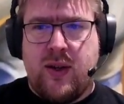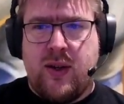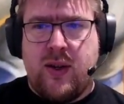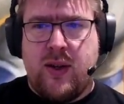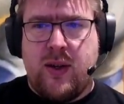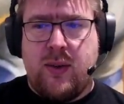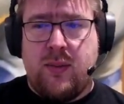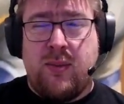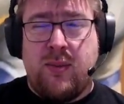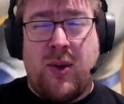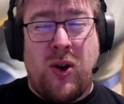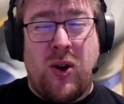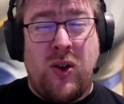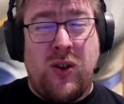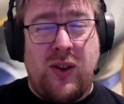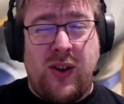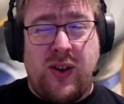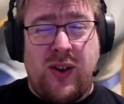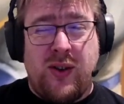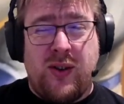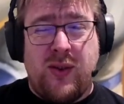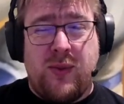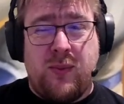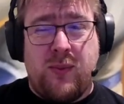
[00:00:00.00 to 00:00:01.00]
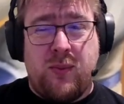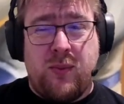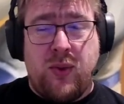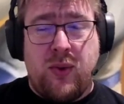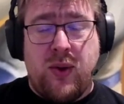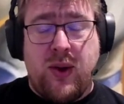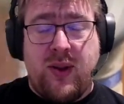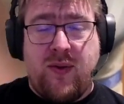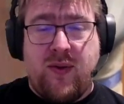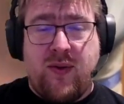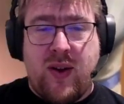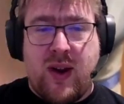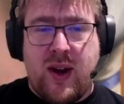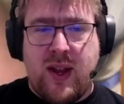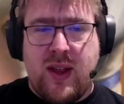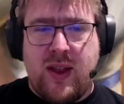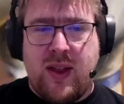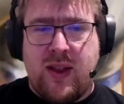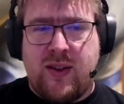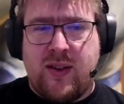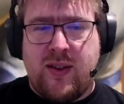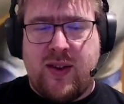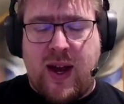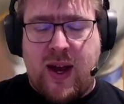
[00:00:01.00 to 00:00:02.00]
Mars is pretty fun in
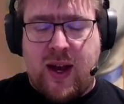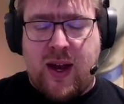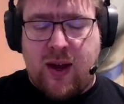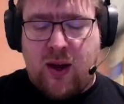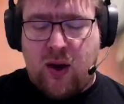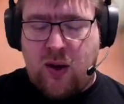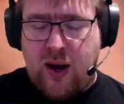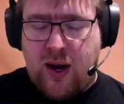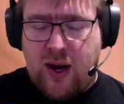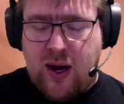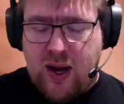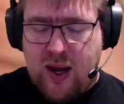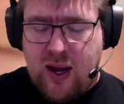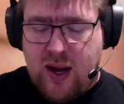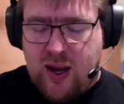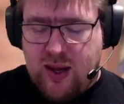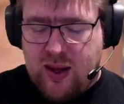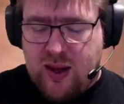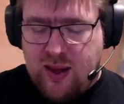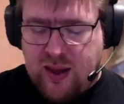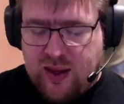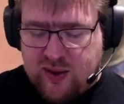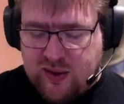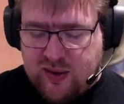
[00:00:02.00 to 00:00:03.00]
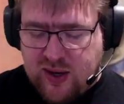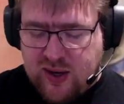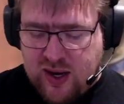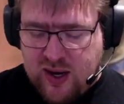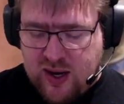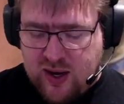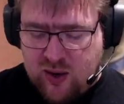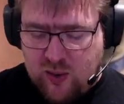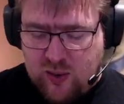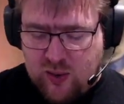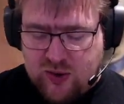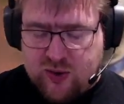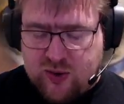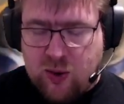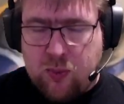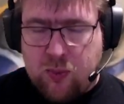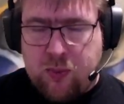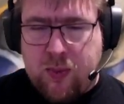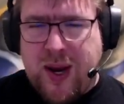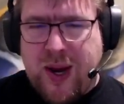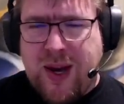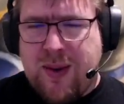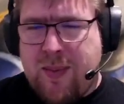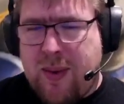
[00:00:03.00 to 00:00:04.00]
this set. All right, let's get into it. So
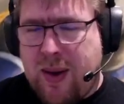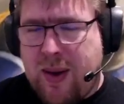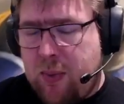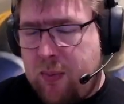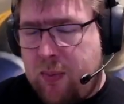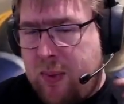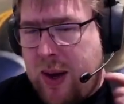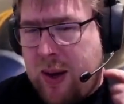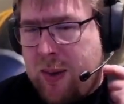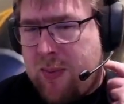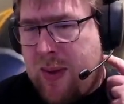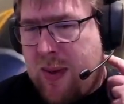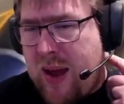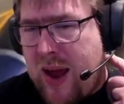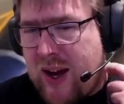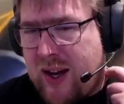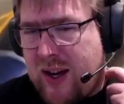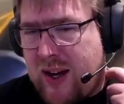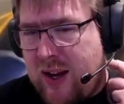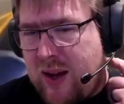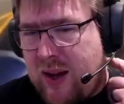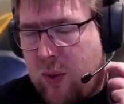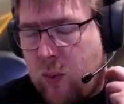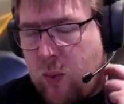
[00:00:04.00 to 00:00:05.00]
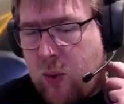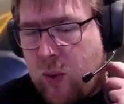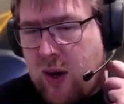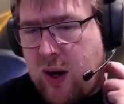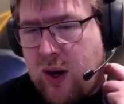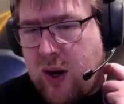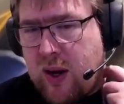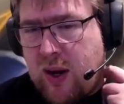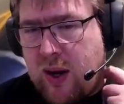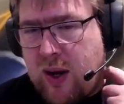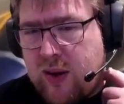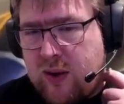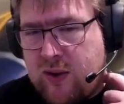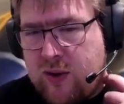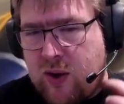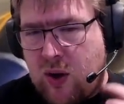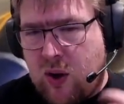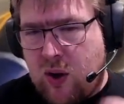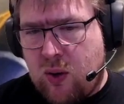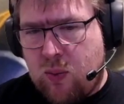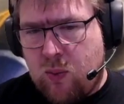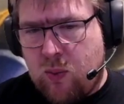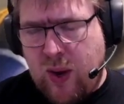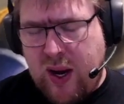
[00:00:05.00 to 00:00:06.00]
big magnet. We're
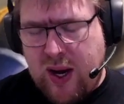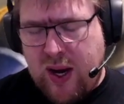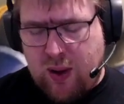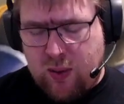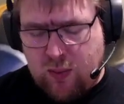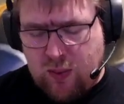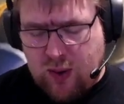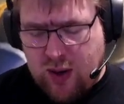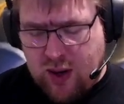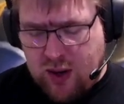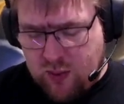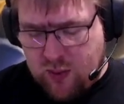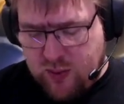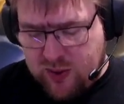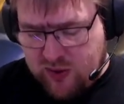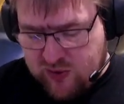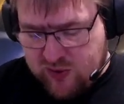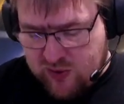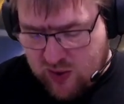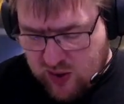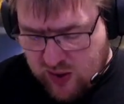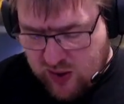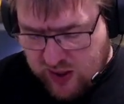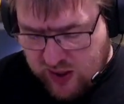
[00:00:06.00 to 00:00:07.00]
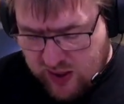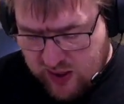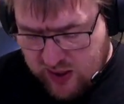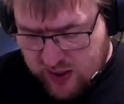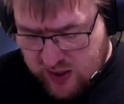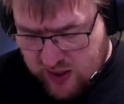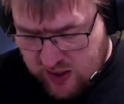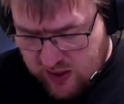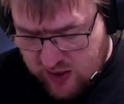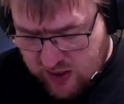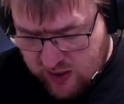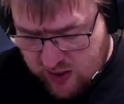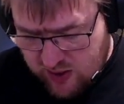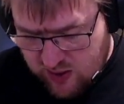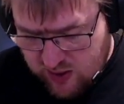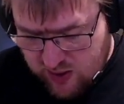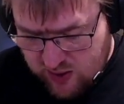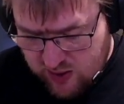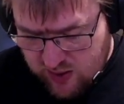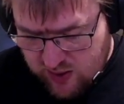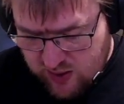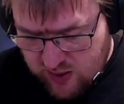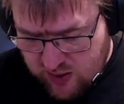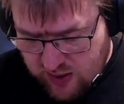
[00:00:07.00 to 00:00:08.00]
start. Wait, why are we starting in?
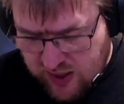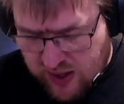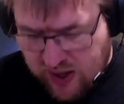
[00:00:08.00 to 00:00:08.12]
Yeah,